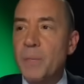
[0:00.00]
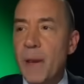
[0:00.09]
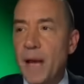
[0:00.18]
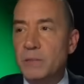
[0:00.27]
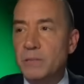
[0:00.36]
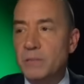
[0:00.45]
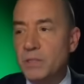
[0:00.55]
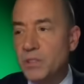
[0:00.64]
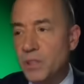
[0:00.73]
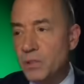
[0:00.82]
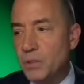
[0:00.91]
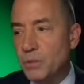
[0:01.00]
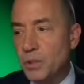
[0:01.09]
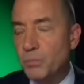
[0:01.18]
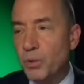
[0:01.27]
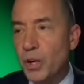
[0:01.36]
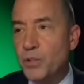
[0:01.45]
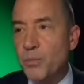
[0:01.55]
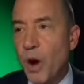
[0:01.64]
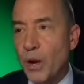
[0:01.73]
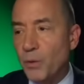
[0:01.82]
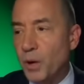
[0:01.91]
Met. This is the British
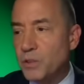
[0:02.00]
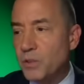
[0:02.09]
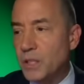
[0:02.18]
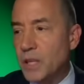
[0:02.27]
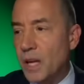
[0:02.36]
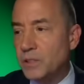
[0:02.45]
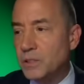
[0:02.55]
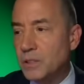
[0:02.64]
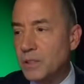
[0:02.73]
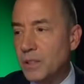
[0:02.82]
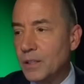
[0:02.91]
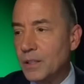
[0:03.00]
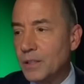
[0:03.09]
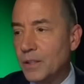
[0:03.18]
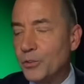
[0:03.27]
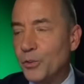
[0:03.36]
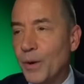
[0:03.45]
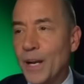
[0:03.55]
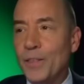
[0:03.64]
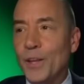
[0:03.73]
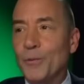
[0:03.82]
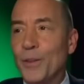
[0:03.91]
model. Watch what it does. It doesn't do
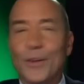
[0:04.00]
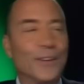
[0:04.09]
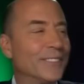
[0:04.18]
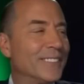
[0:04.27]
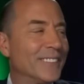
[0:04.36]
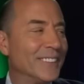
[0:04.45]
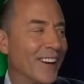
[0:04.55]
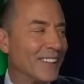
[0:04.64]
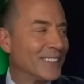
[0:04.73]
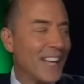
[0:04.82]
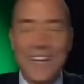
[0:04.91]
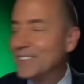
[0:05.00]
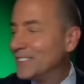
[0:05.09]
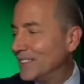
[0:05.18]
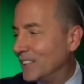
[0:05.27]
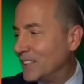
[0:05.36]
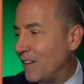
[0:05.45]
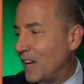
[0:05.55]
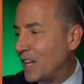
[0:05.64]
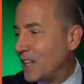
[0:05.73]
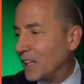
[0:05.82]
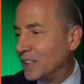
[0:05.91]
anything with it. You notice that? It doesn't have
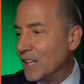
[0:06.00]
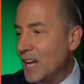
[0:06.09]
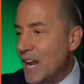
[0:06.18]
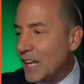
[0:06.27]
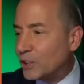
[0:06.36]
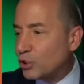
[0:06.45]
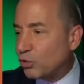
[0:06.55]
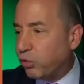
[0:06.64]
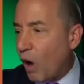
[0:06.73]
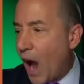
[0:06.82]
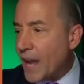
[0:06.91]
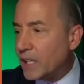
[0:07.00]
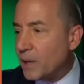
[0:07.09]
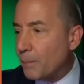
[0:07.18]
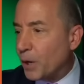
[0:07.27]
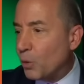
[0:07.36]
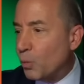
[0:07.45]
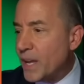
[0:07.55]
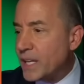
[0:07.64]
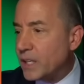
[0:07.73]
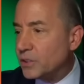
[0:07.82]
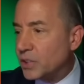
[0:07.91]
anything. It's trying to, but it
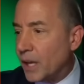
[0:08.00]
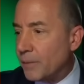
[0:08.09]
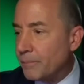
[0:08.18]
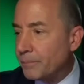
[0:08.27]
weakens it.